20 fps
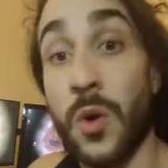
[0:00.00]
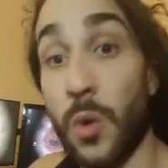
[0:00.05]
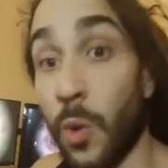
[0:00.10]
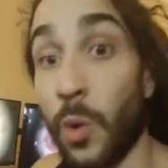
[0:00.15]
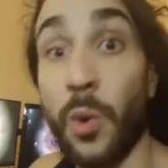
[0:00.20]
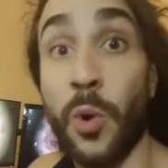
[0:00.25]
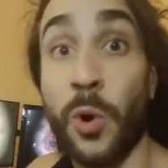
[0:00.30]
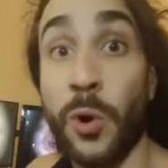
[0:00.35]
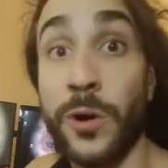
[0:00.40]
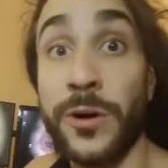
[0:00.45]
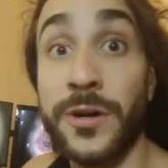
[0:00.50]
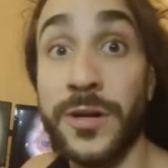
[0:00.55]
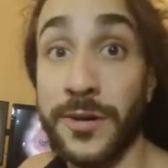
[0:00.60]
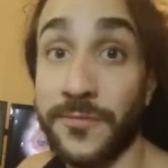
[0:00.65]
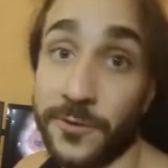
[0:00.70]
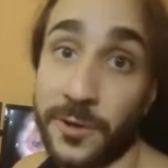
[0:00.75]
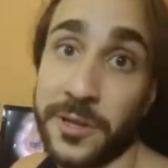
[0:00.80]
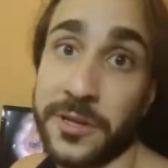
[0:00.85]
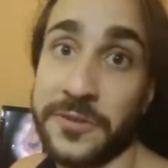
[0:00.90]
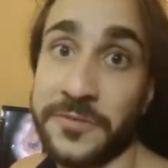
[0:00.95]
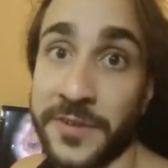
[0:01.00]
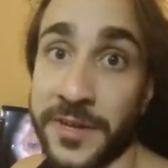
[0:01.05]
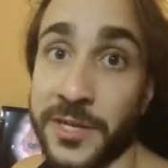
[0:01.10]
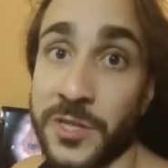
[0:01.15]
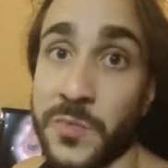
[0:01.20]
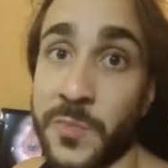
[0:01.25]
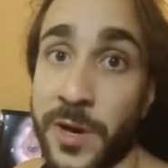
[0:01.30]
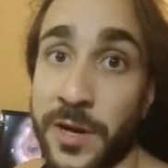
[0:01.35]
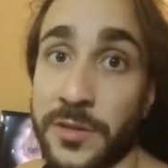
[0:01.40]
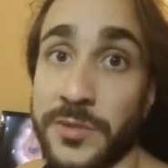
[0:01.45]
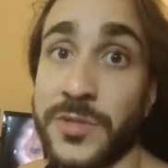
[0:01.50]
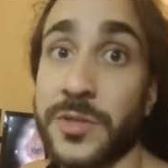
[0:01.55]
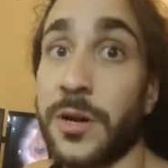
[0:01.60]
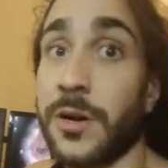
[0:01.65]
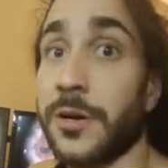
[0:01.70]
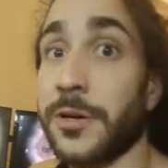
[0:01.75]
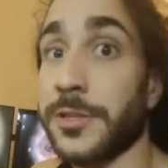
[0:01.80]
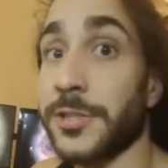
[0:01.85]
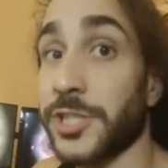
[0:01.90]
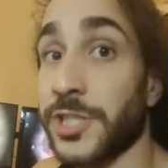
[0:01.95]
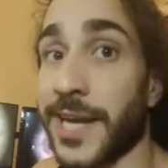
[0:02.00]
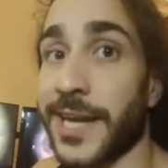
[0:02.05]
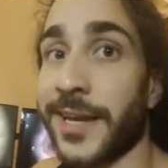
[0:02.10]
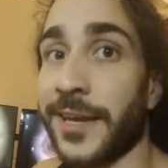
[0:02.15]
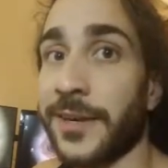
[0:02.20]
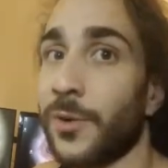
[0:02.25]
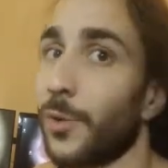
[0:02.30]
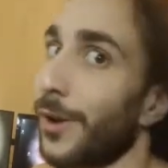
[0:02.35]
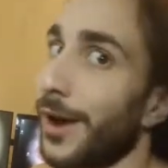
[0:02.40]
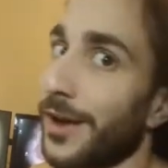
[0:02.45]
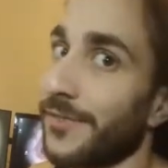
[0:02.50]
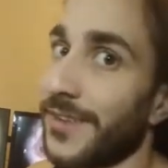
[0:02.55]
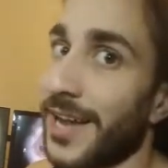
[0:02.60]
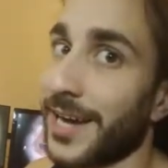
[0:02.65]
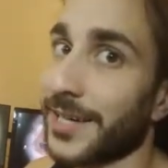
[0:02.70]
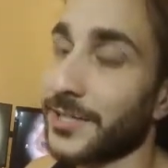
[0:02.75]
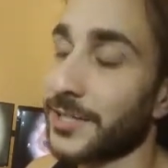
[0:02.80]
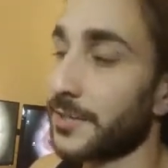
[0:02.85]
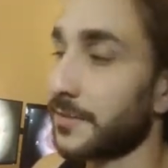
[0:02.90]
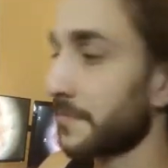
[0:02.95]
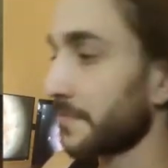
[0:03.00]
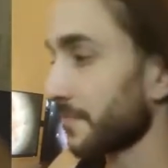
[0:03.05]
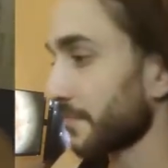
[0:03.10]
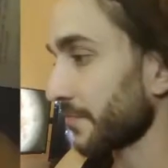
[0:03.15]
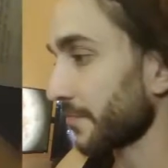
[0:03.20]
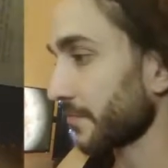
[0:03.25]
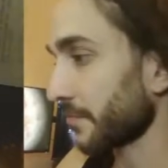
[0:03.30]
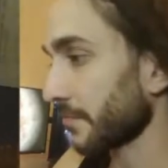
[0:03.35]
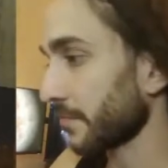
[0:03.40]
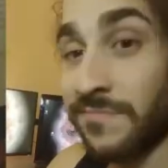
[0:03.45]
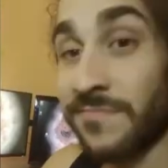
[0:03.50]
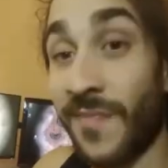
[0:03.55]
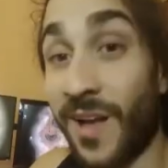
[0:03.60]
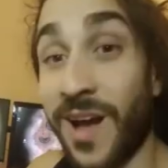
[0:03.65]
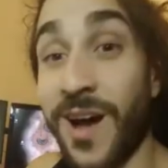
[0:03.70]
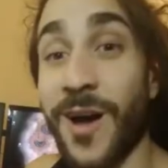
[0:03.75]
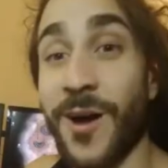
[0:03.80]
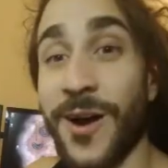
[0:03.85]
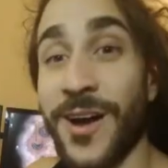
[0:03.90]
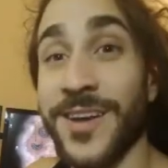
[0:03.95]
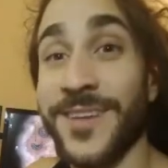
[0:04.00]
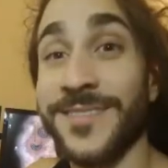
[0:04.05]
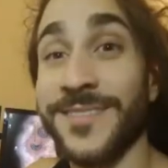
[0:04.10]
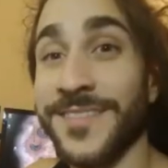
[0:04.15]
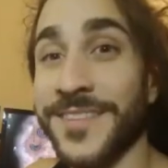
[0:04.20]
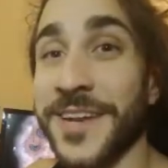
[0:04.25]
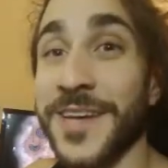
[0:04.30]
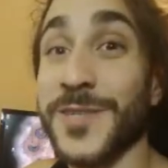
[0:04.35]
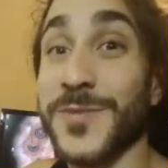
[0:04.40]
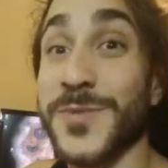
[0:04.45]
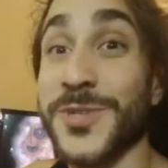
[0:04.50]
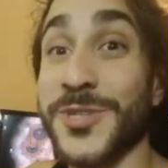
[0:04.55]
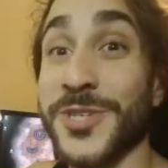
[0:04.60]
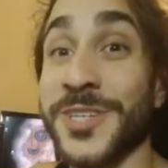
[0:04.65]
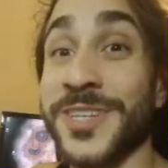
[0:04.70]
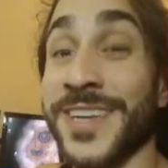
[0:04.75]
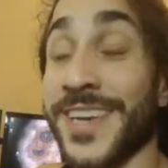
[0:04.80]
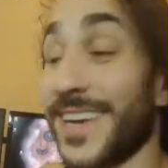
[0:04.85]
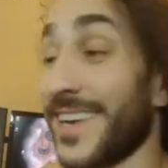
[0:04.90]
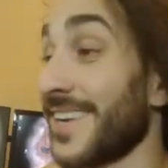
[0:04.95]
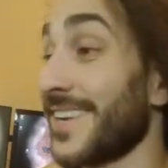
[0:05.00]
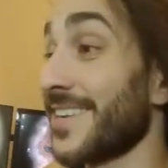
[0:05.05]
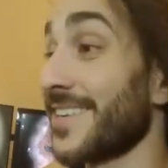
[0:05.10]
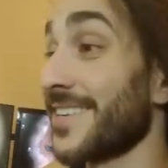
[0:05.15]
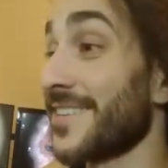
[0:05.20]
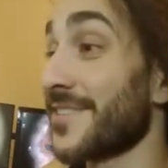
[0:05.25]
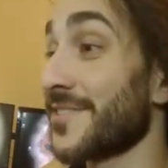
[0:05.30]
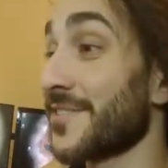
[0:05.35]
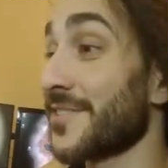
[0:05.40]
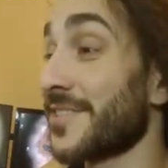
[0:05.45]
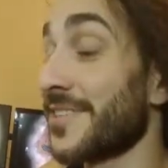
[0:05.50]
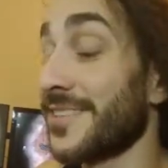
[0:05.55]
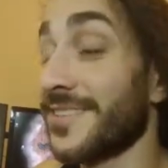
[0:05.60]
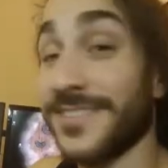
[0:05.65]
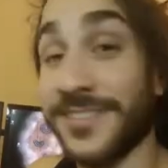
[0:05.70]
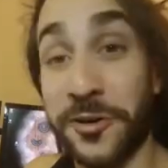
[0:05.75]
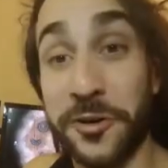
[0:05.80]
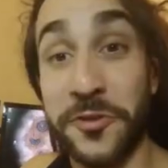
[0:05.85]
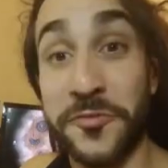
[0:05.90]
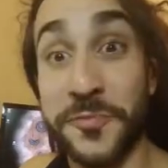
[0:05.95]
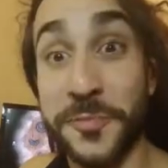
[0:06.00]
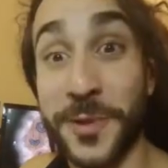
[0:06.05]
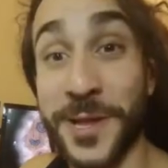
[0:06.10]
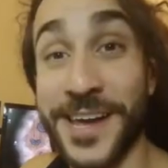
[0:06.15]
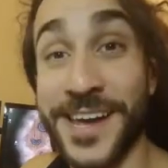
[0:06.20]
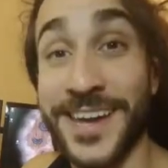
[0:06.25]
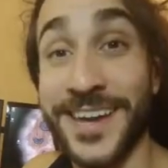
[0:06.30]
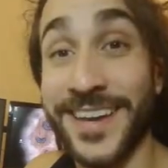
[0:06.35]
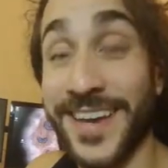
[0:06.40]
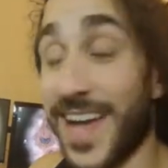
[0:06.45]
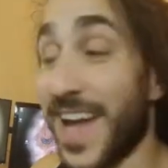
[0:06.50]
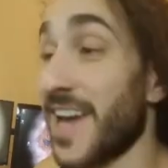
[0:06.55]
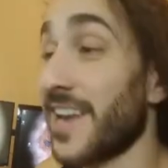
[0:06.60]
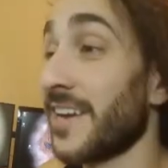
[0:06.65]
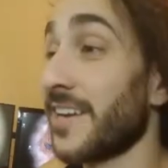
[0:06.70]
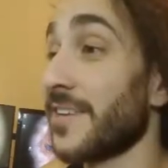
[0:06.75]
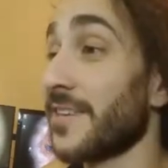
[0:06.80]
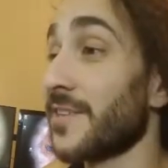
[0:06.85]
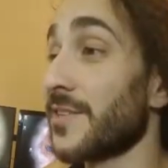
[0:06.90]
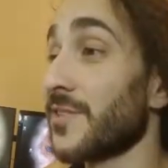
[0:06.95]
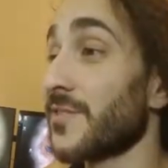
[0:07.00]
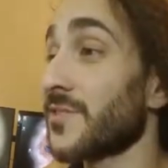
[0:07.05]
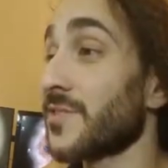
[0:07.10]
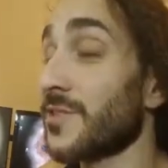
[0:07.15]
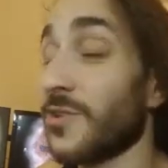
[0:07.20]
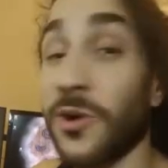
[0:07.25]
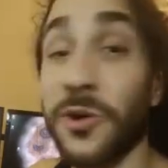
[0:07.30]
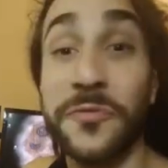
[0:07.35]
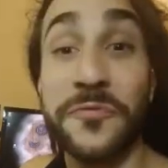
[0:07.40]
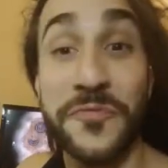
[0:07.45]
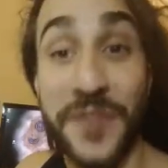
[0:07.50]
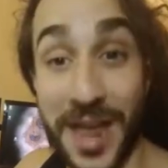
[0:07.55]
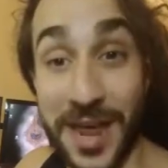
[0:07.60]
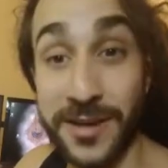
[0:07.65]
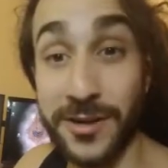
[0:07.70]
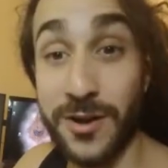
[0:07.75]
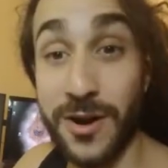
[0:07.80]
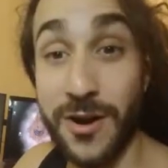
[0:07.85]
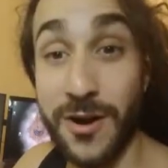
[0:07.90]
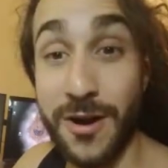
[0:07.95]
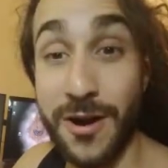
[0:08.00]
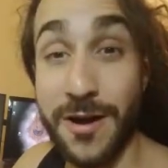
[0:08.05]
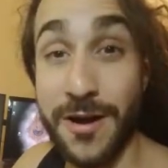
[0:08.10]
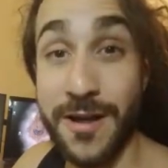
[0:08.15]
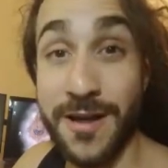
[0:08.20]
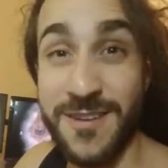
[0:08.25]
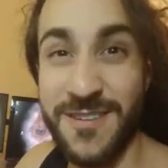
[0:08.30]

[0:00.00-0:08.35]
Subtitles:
or if all the defender's models are shaken or out of action. All right, the next mission is narrative play, and it is called Vanguard.